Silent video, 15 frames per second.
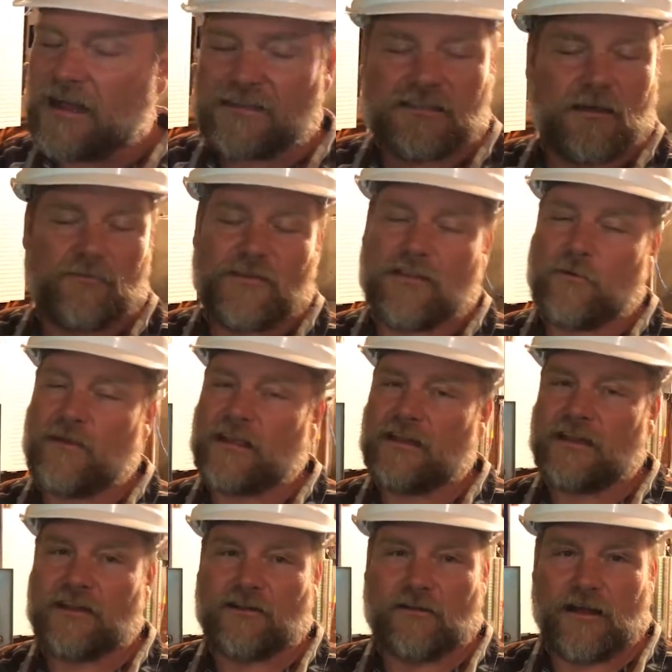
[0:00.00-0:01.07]
not something that we
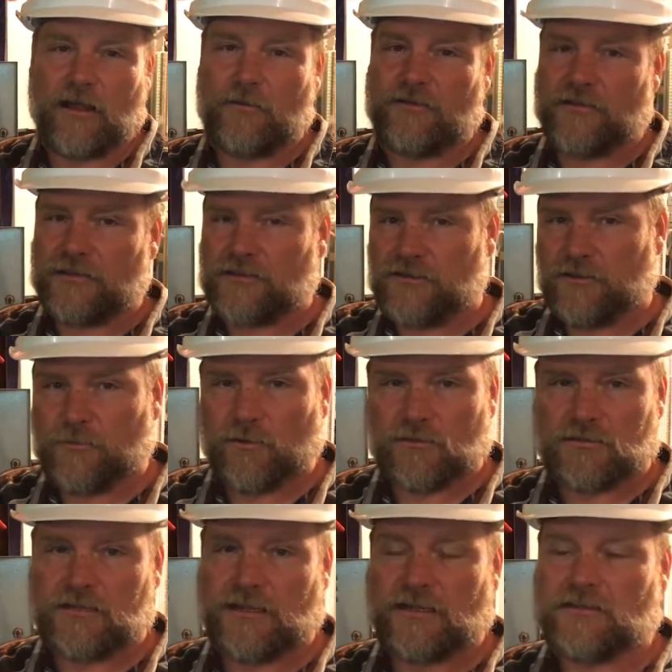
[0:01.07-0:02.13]
can integrate with these new
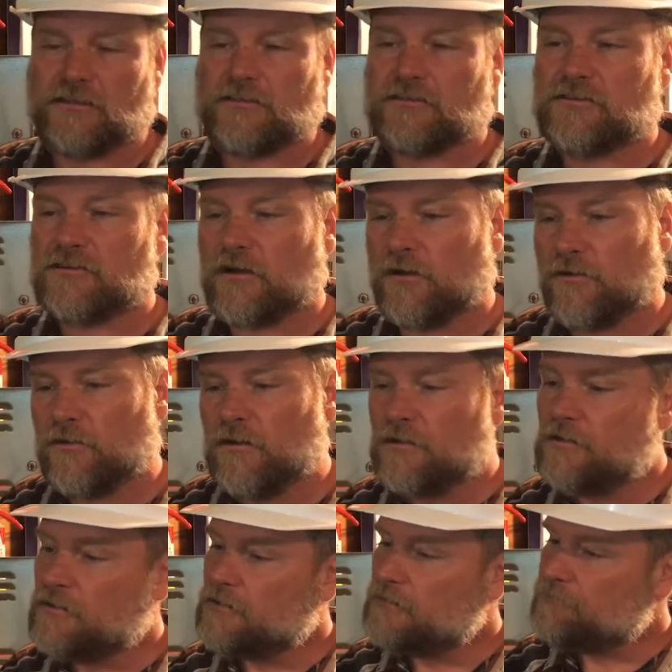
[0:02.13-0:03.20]
pull stations. So
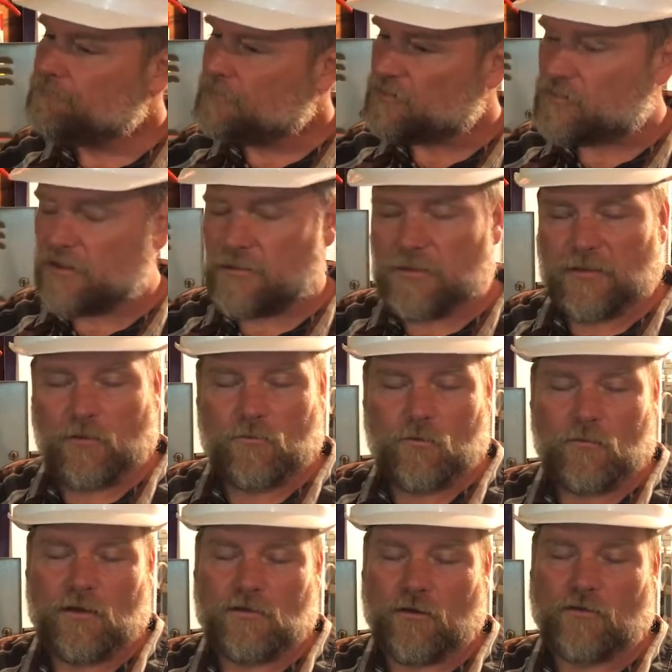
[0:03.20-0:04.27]
it's going to be
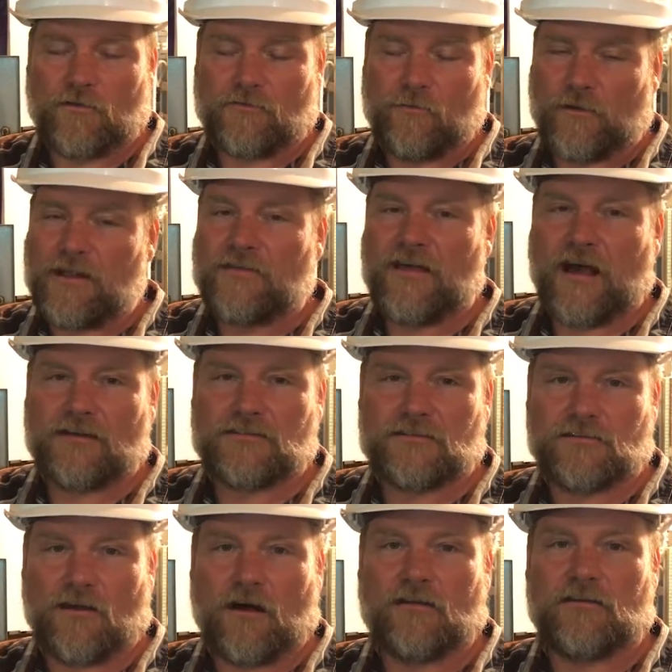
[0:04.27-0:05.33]
an over
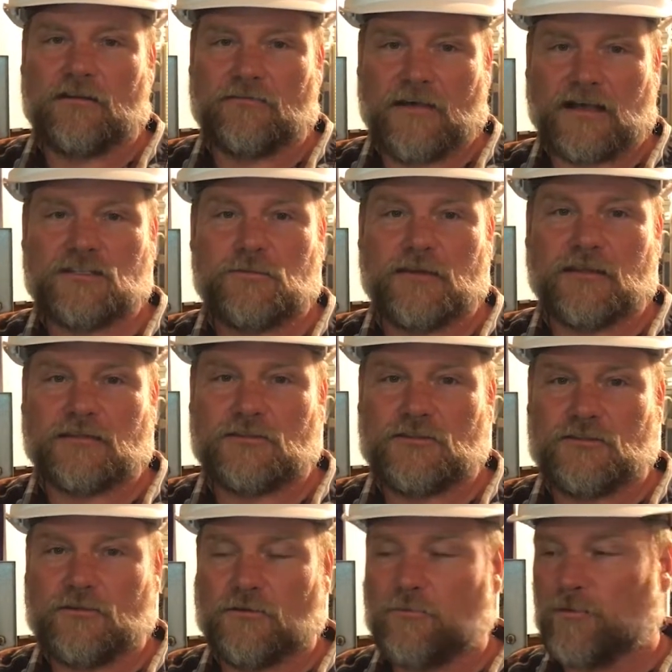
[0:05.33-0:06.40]
$40,000 investment
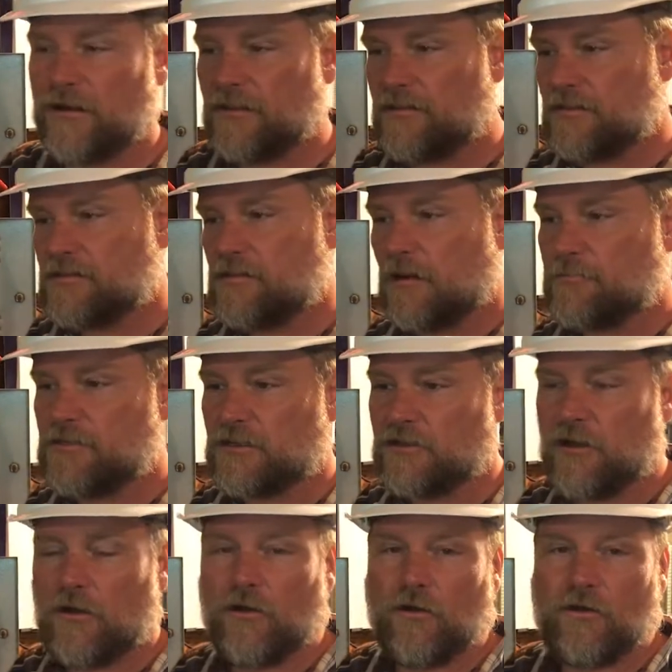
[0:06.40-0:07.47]
to bring this up to
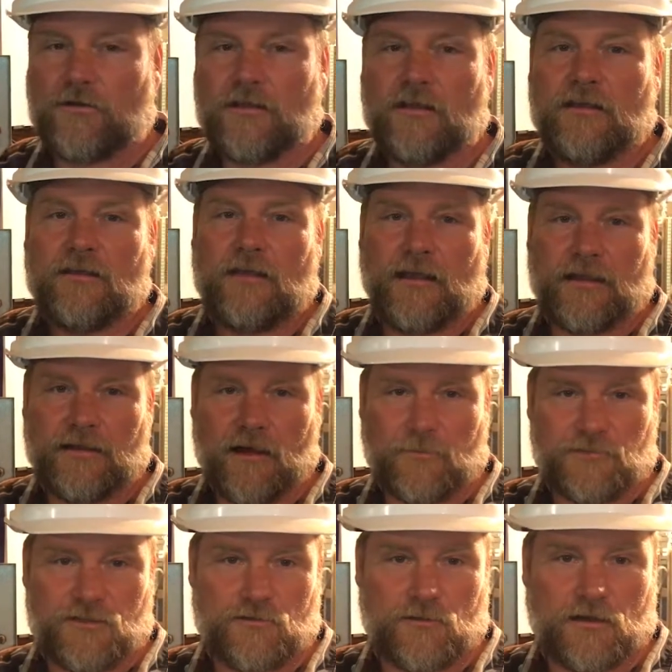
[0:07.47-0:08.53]
code and
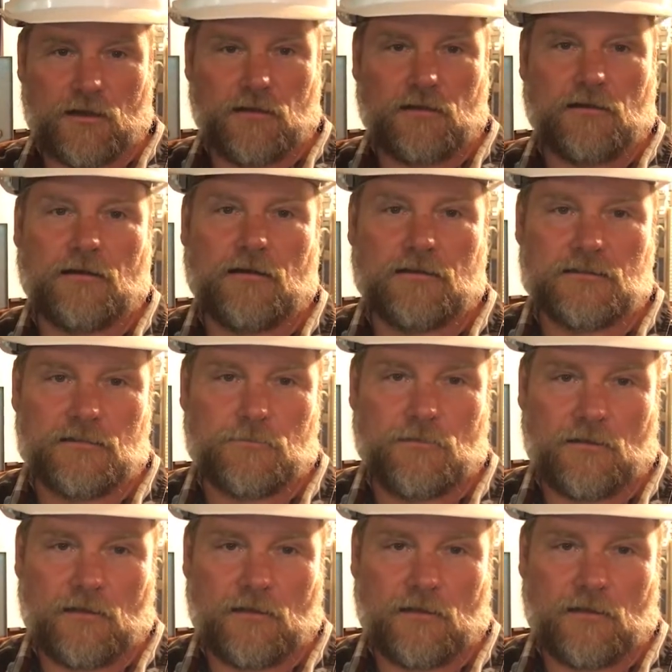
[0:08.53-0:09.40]
up to a